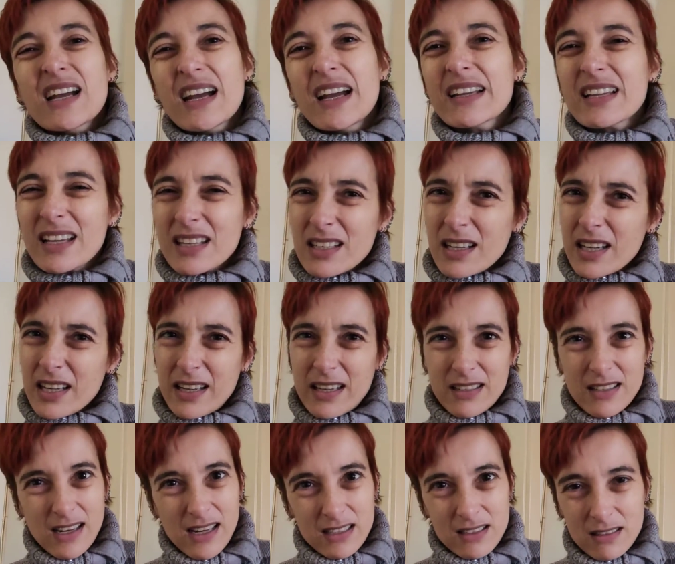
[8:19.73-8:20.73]
I kind of
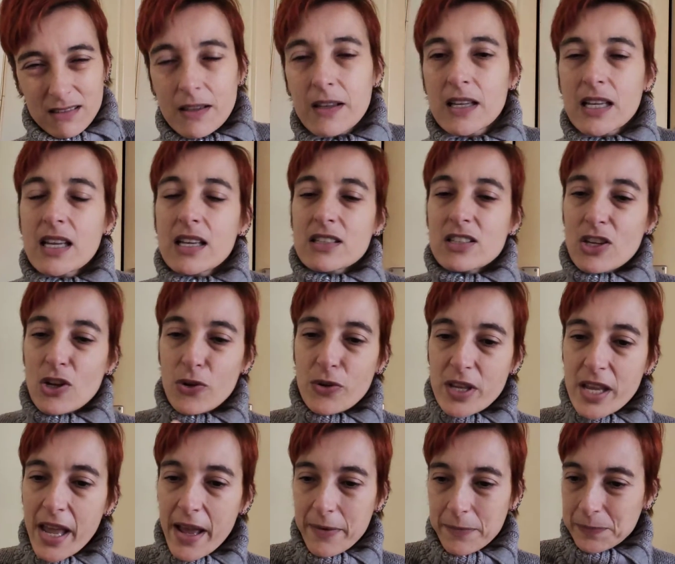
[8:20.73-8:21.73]
hate that. So
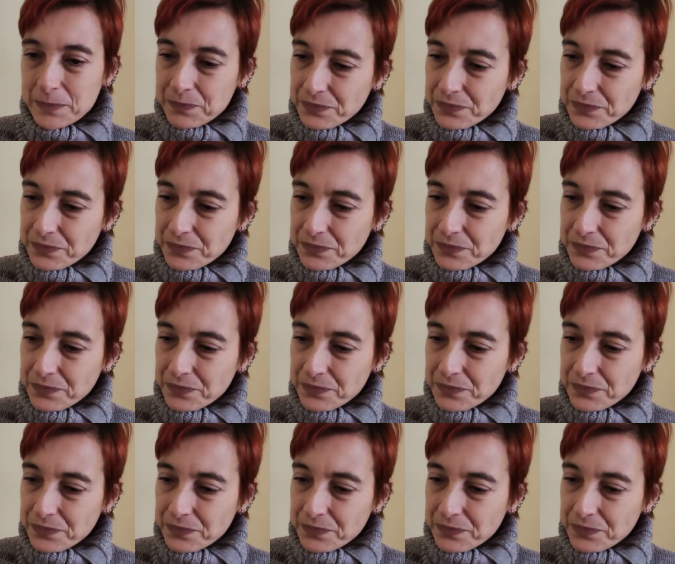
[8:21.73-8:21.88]
yeah.